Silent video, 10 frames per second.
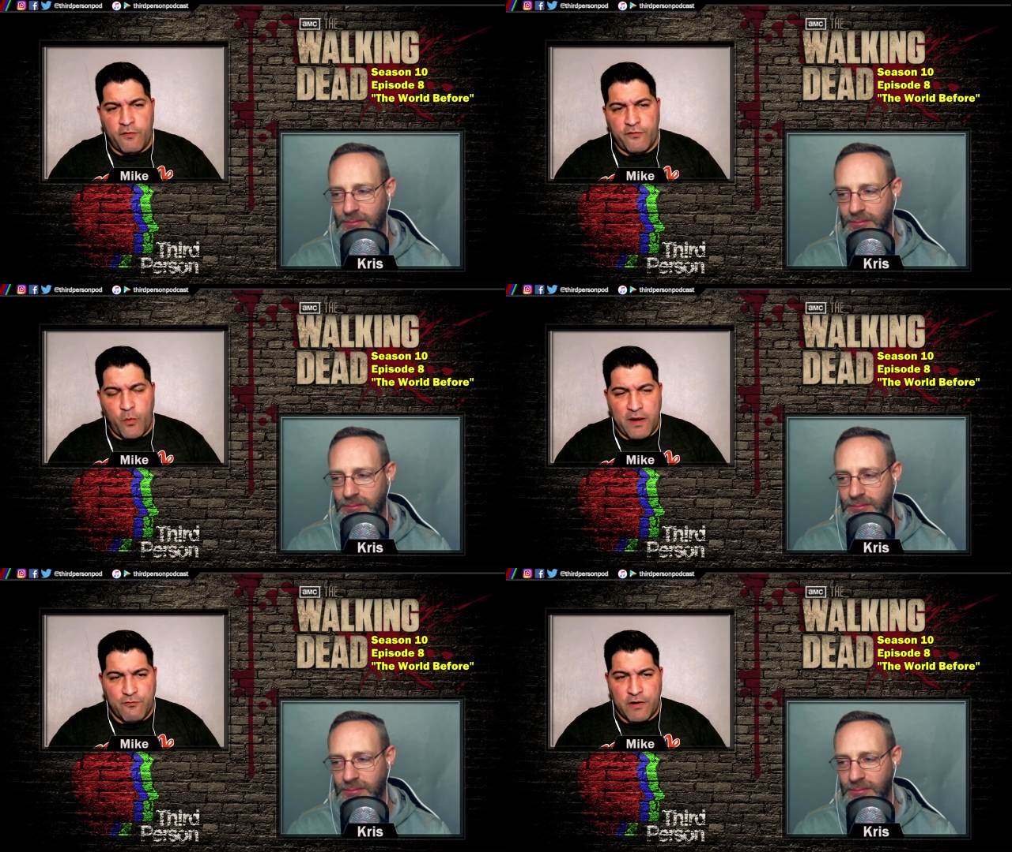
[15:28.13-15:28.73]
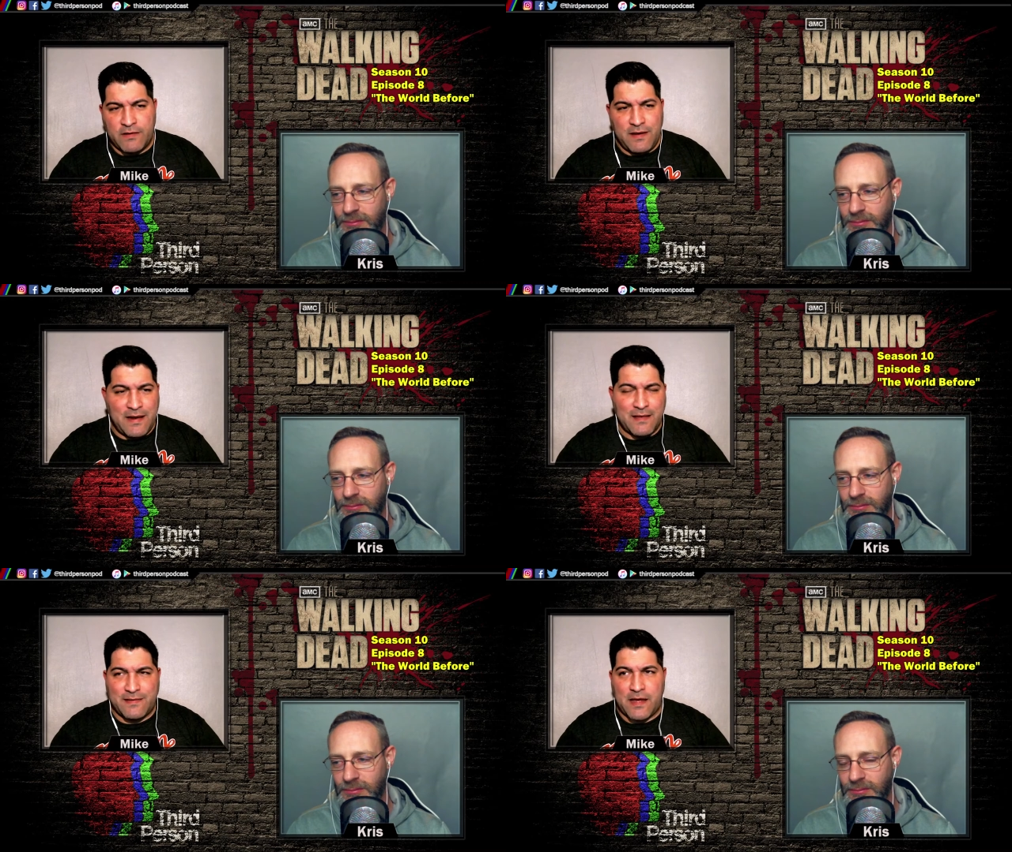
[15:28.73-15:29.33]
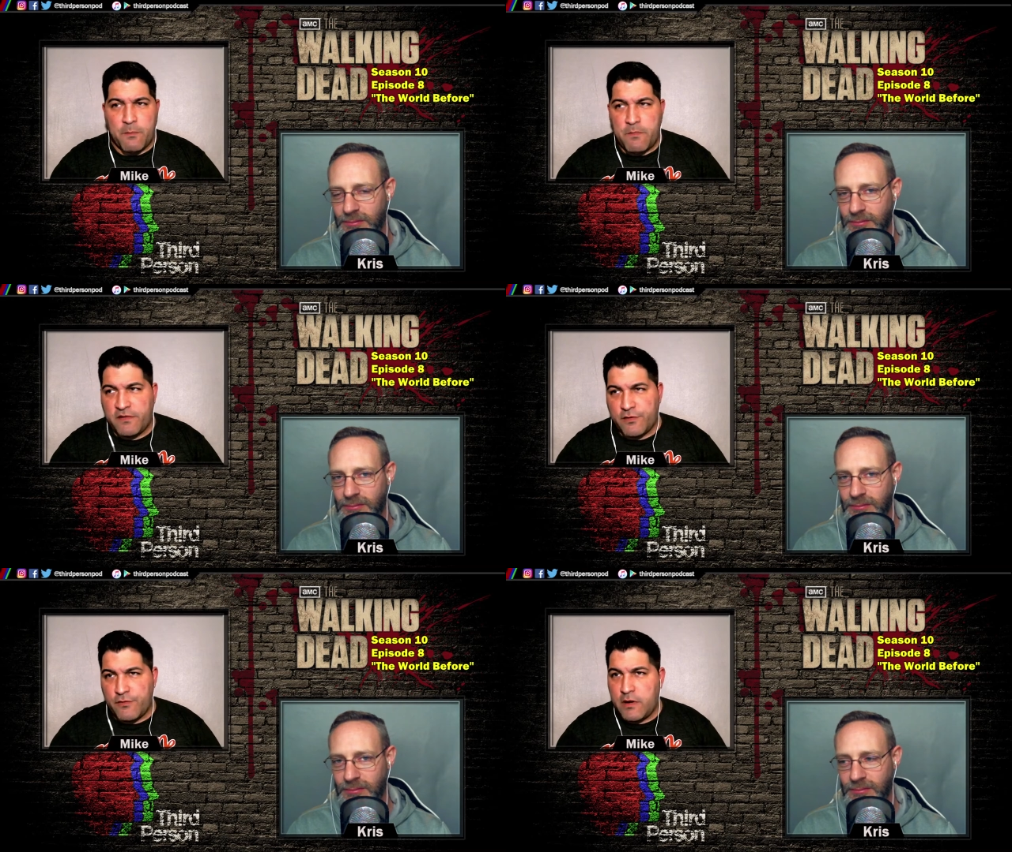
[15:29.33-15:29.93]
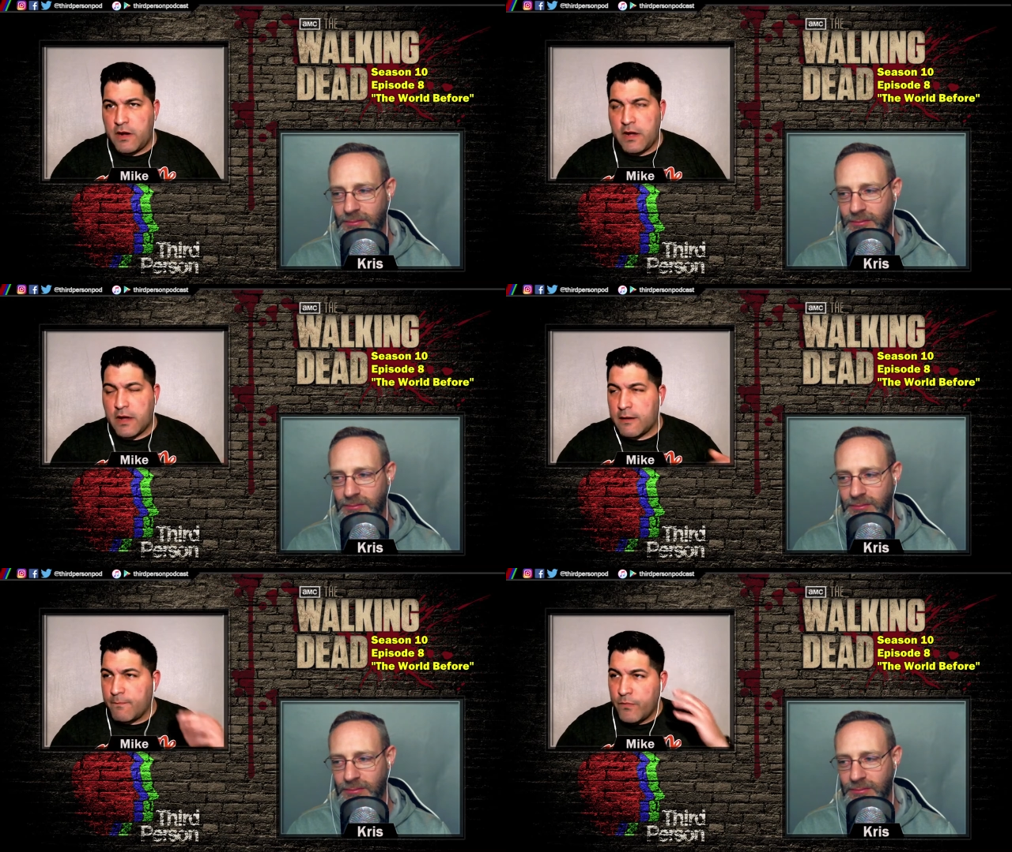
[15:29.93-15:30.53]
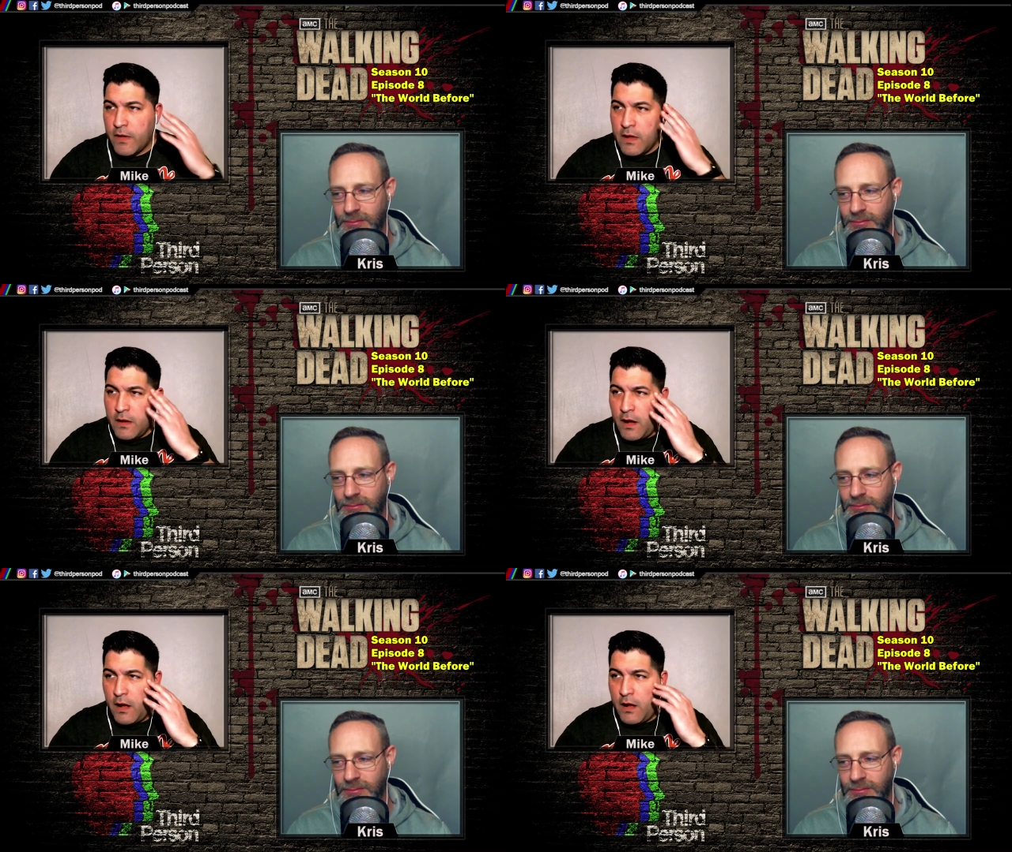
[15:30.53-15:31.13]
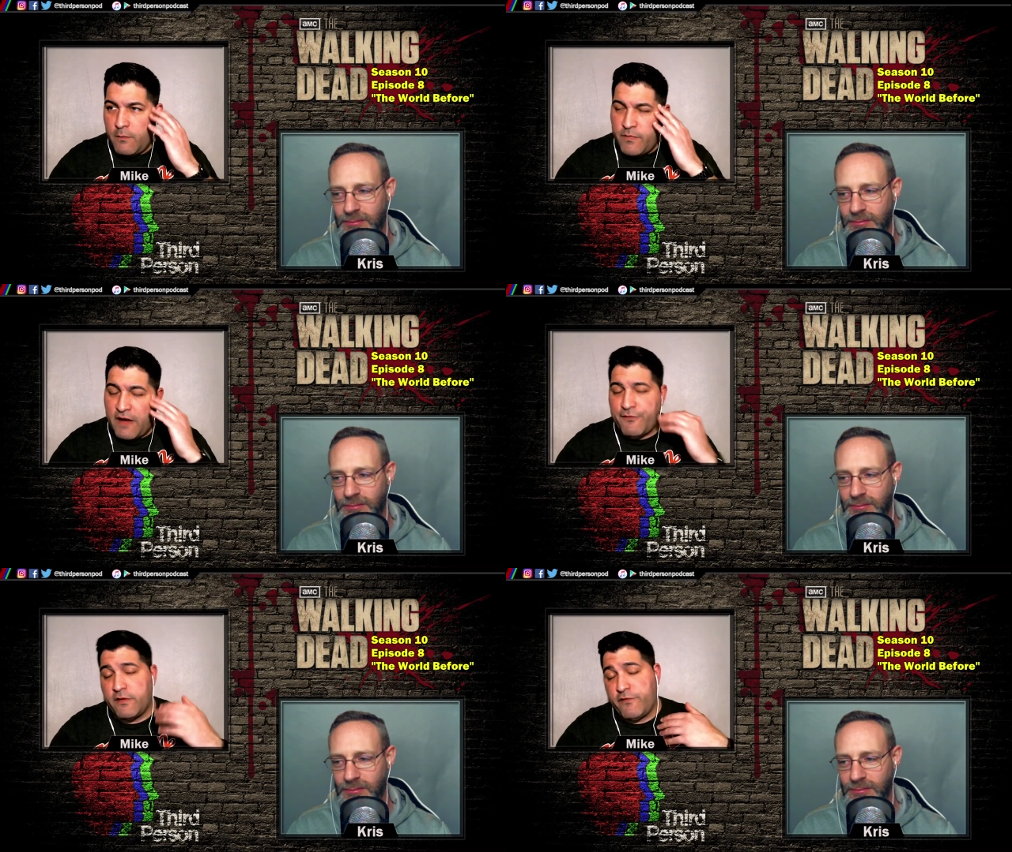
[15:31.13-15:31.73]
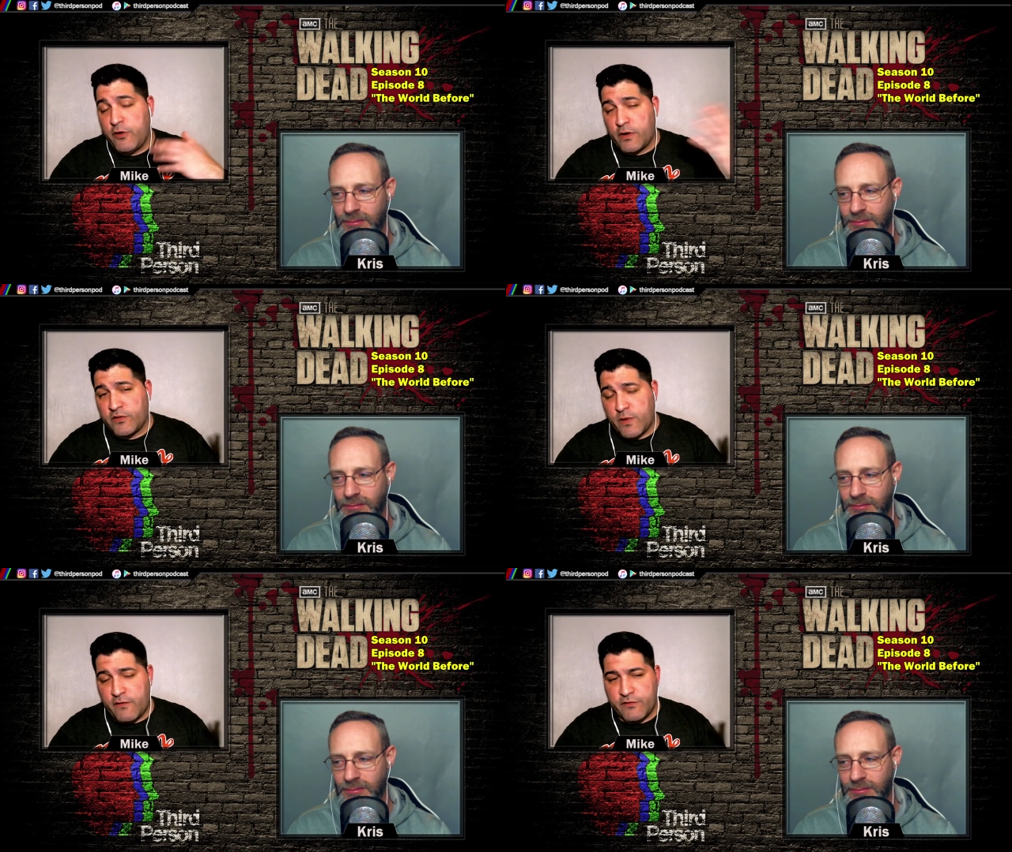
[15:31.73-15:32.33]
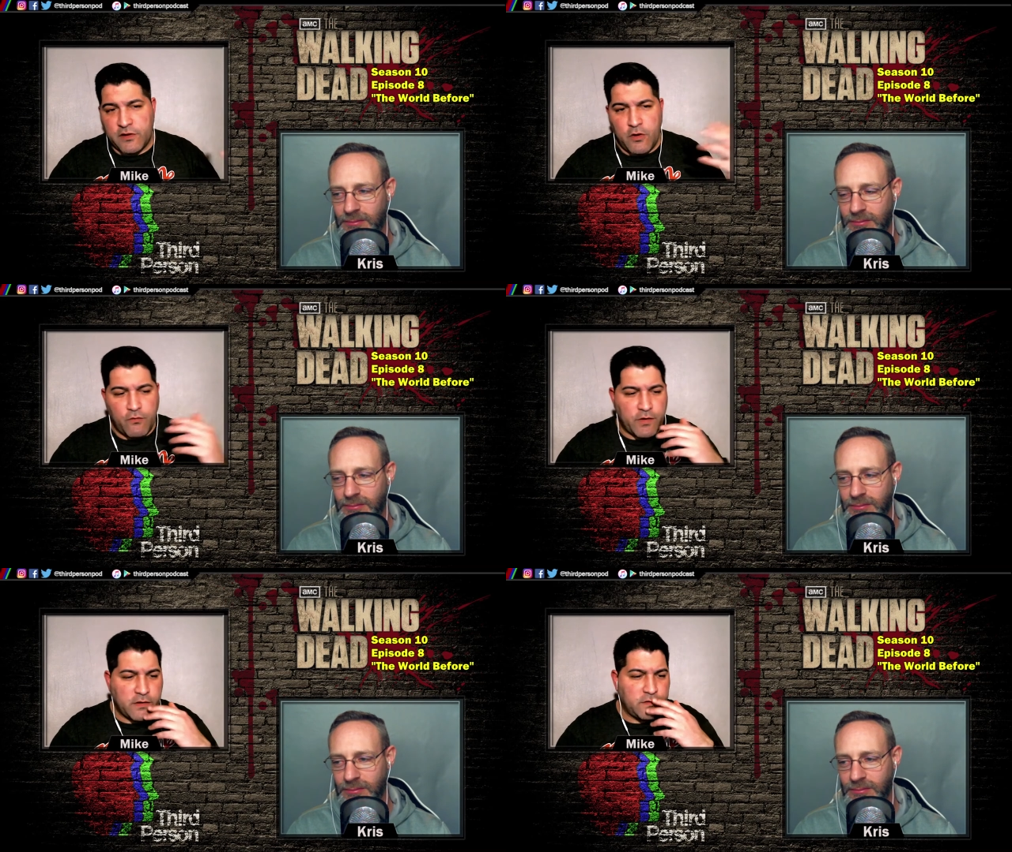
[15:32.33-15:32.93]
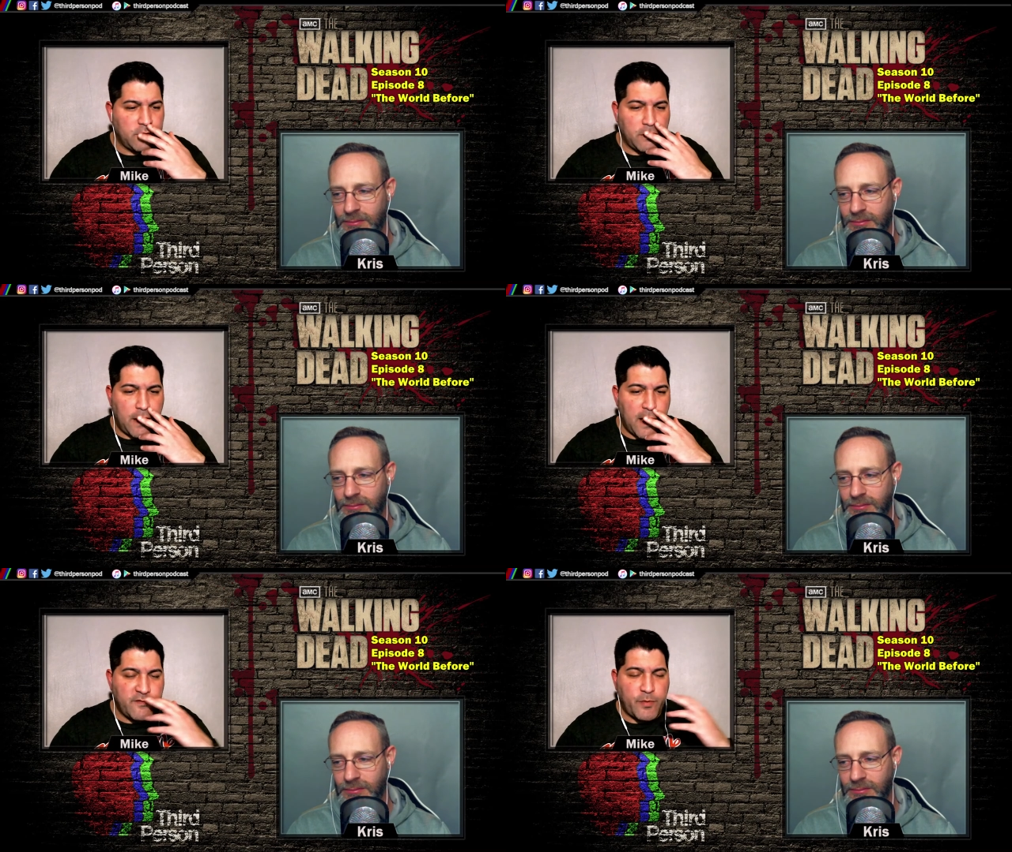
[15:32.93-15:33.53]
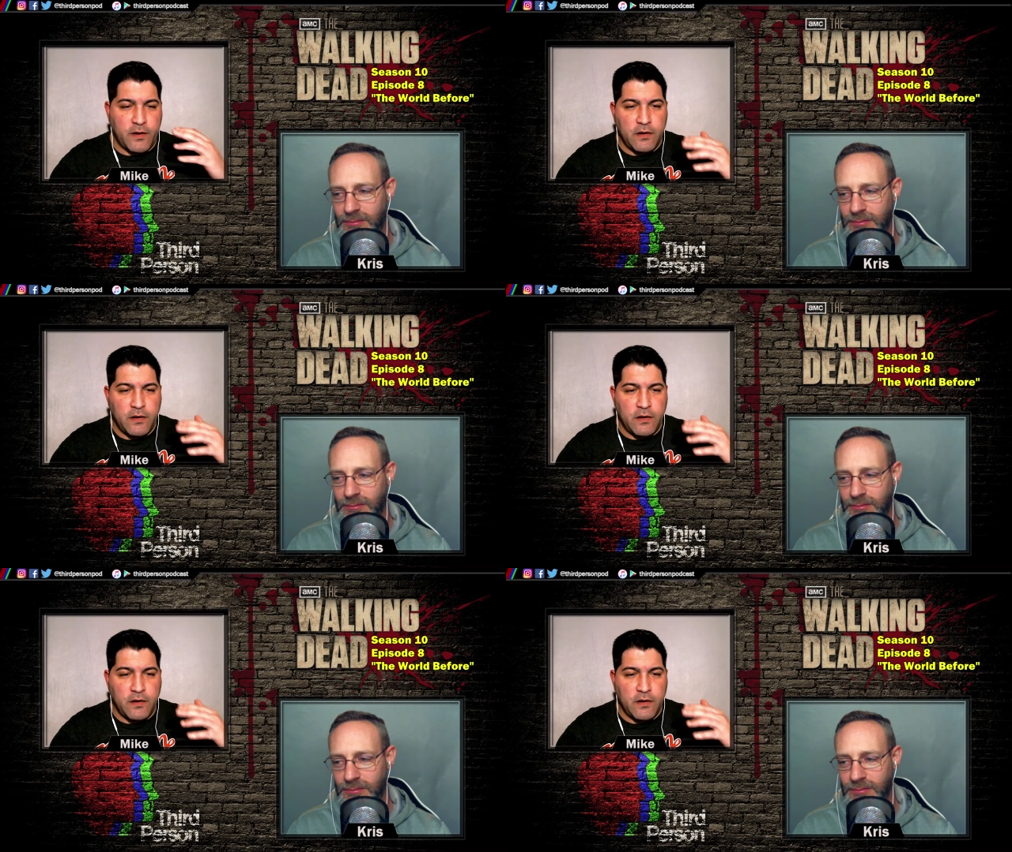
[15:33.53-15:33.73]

Speaker 1: the way Rick did as like a mystery and um, not for the viewer because we obviously know Rick is still alive, but